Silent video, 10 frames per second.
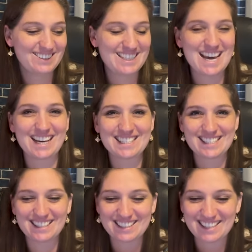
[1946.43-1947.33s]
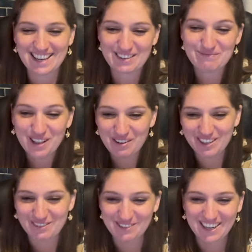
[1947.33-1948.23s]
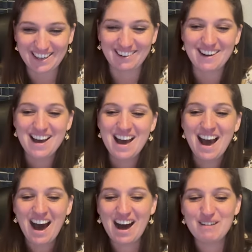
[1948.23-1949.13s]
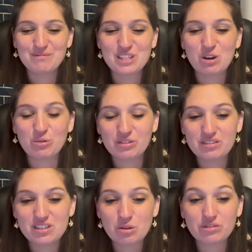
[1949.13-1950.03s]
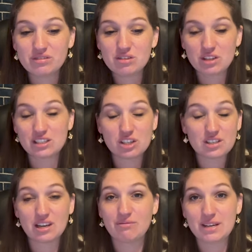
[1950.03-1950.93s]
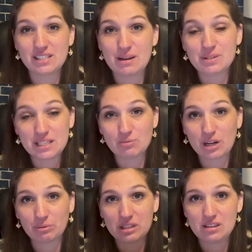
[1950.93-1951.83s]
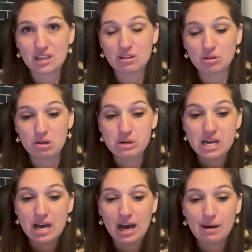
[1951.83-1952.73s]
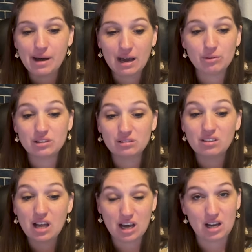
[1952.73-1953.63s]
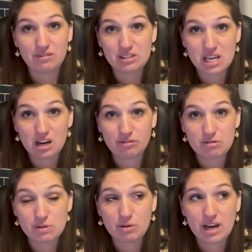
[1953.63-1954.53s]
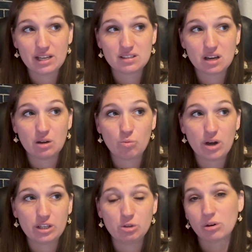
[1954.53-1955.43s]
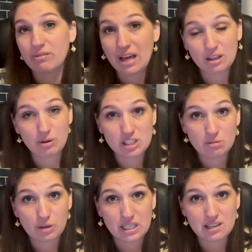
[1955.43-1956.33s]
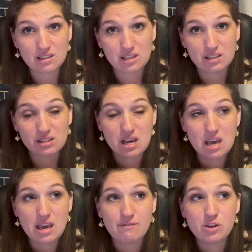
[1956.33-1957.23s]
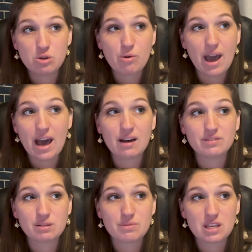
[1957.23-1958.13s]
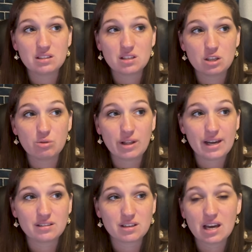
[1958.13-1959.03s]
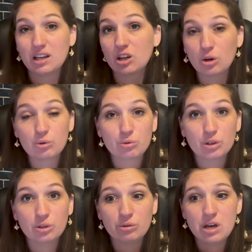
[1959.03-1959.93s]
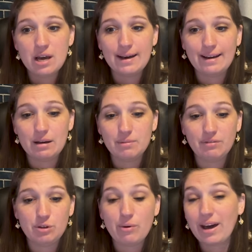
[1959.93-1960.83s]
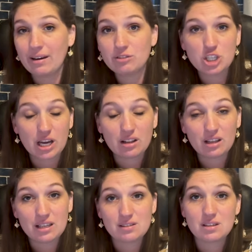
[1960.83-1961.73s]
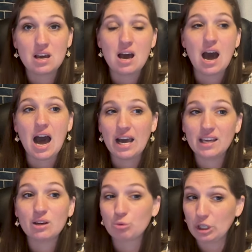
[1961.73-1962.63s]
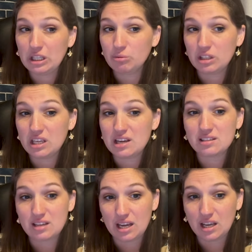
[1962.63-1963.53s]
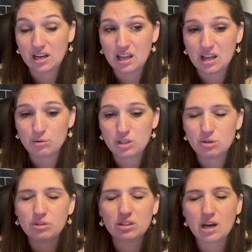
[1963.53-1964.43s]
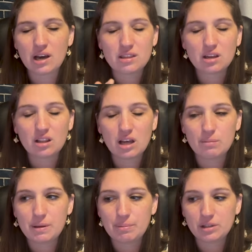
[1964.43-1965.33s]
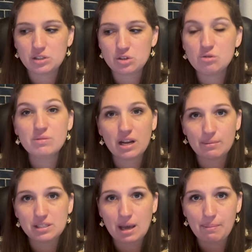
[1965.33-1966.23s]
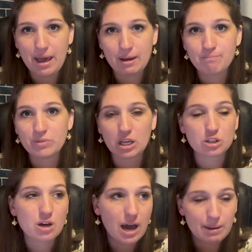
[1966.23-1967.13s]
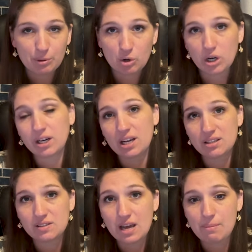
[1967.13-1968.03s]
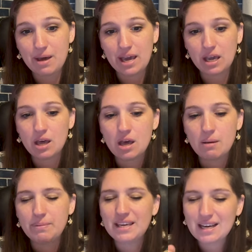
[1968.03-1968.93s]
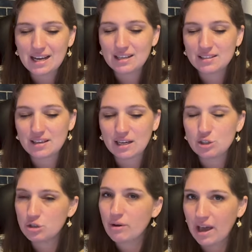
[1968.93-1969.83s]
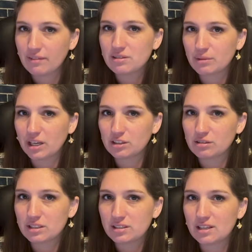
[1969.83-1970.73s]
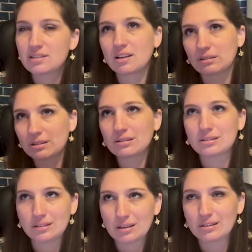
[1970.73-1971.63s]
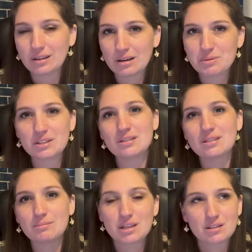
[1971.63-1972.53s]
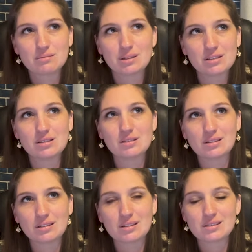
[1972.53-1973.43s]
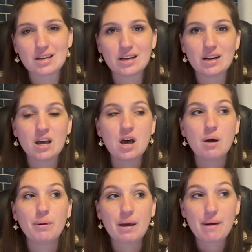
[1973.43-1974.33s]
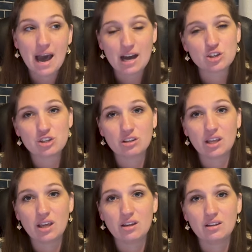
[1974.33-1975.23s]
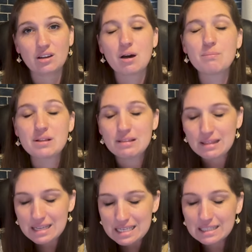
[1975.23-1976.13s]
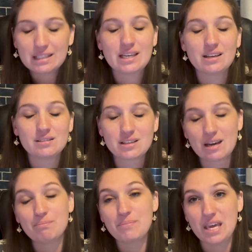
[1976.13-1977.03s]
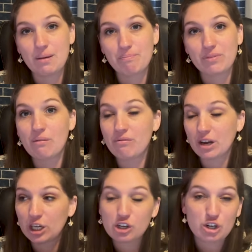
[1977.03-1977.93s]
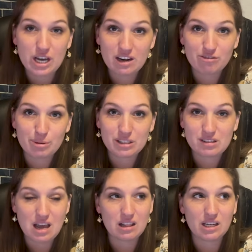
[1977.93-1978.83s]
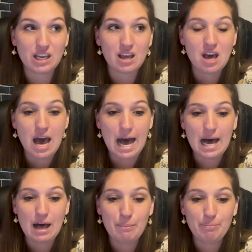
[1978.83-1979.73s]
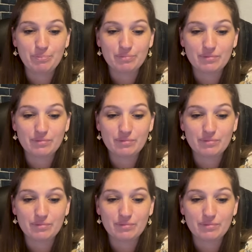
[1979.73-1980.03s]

text that's like blowing up right now. Um, so so so that's just kind of my steps. That's what I really think through. Um, I would love to hear from you guys on what your evaluation process is. If you have some things that you like to kind of go through, um, if you have checklists, I get really really excited, and I you I think a lot of people assume that I'm a type A, like hyper organized type A, because I do have some characteristics like researching all the options and making spreadsheets and getting excited. But I'm actually completely type B, a very creative personality. Um,